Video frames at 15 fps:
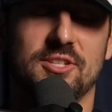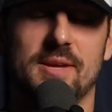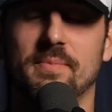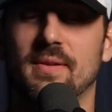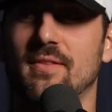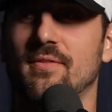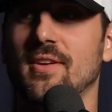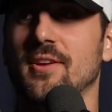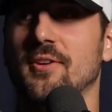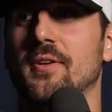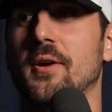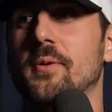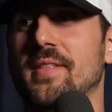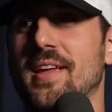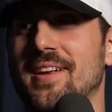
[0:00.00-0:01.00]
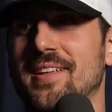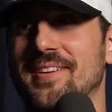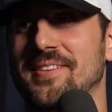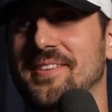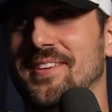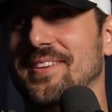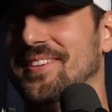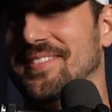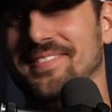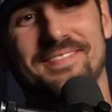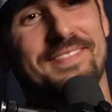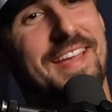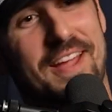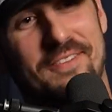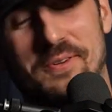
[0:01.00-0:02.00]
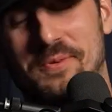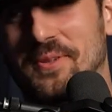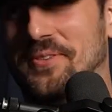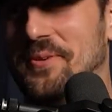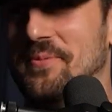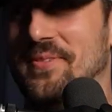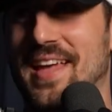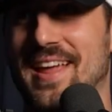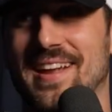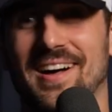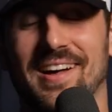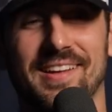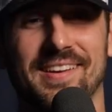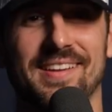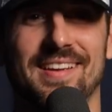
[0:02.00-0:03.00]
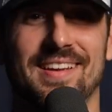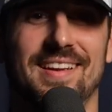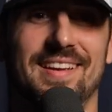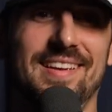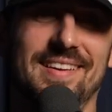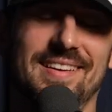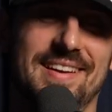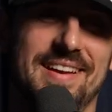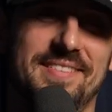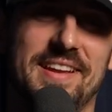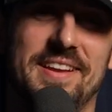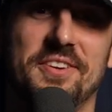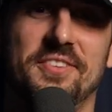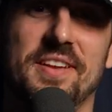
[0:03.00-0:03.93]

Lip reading: MTV, you know what that is because everyone's from Staten Island. It's like your